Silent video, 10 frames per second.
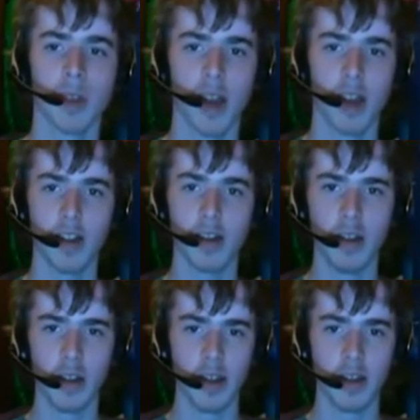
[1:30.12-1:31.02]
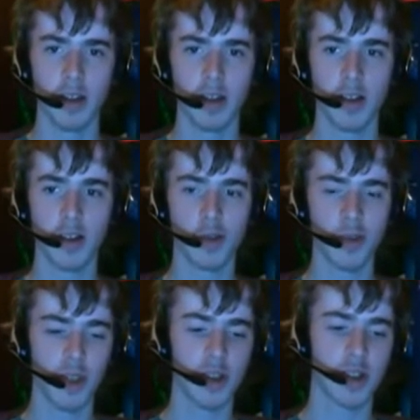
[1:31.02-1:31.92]
and the link will
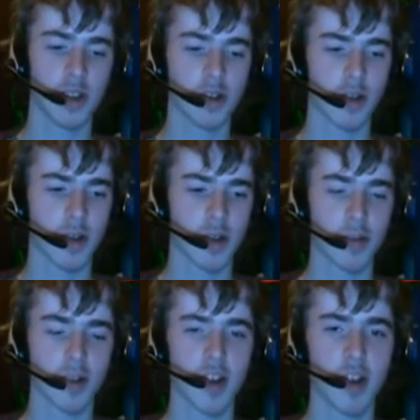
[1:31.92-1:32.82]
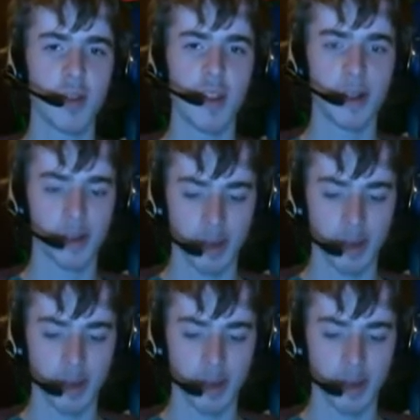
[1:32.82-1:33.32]
be in the description below me.